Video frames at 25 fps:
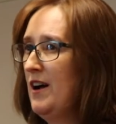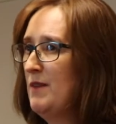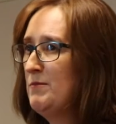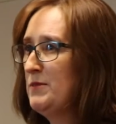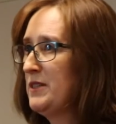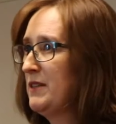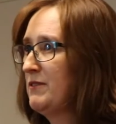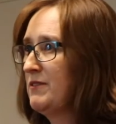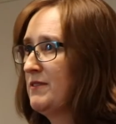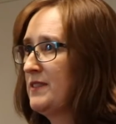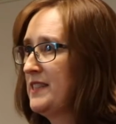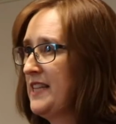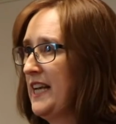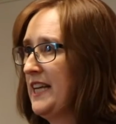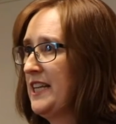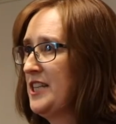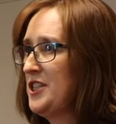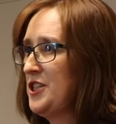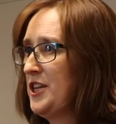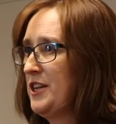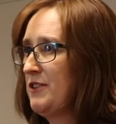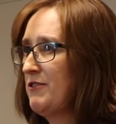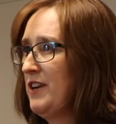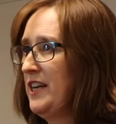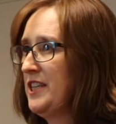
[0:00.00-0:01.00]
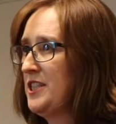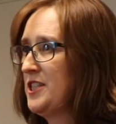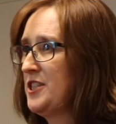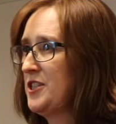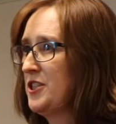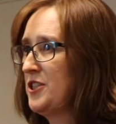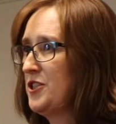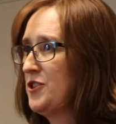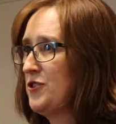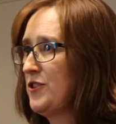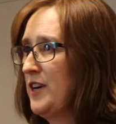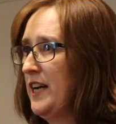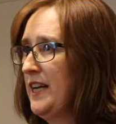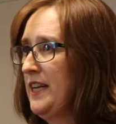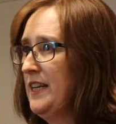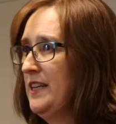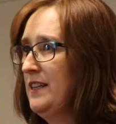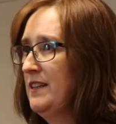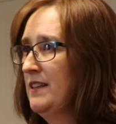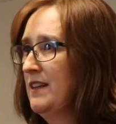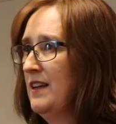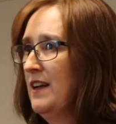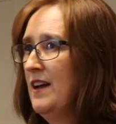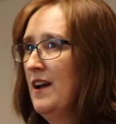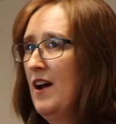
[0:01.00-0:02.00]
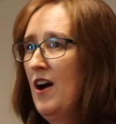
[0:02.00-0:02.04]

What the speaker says: I'm a second generation Australian.